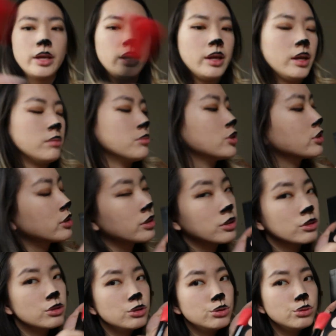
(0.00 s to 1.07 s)
And I'm just
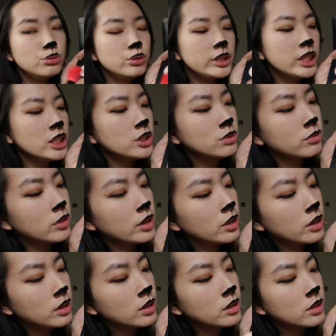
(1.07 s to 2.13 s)
gonna do this
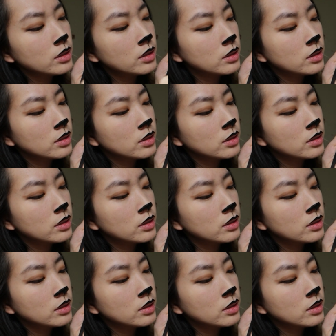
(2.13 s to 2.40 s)
one.